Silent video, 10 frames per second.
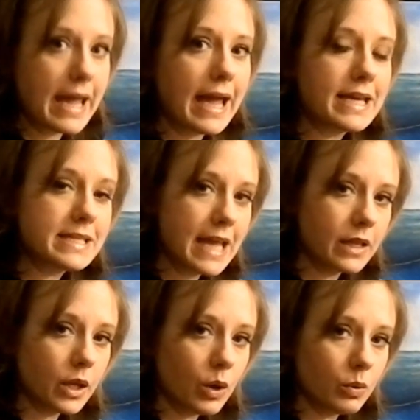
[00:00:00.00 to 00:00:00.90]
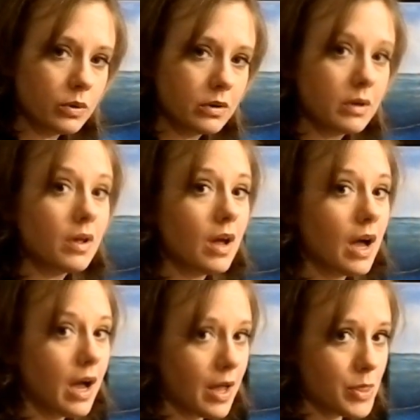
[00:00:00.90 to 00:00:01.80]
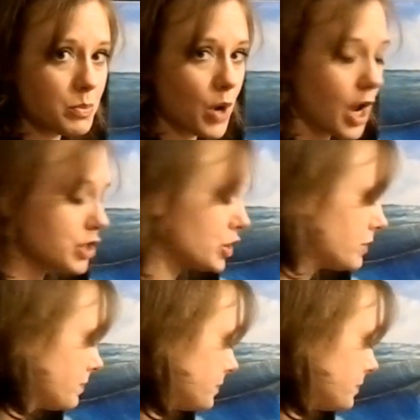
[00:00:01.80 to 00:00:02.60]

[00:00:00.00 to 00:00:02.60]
and yellow on the brush.